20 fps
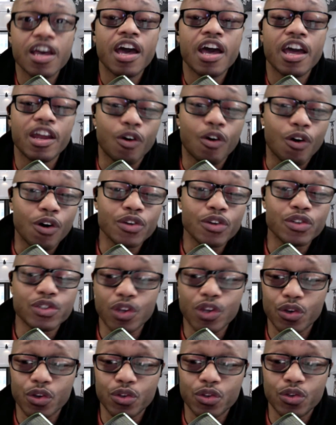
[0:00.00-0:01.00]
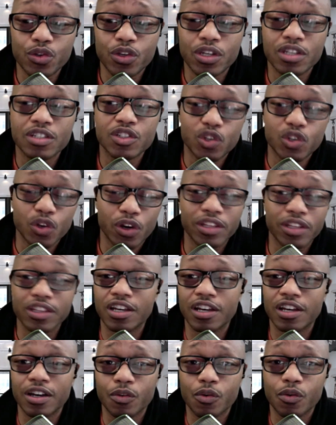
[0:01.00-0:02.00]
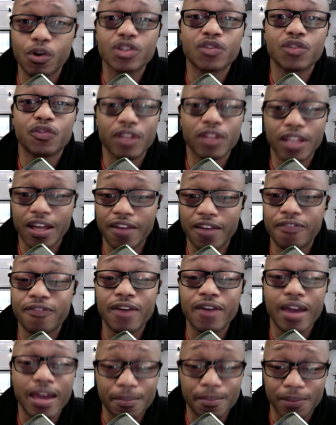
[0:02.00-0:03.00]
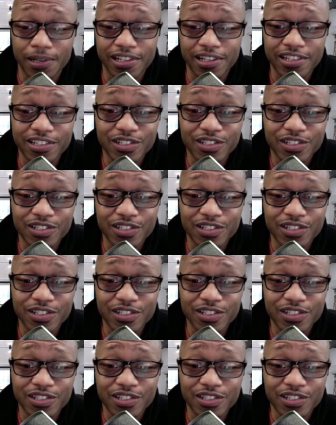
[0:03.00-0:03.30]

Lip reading: and also you can join the Words for Life family.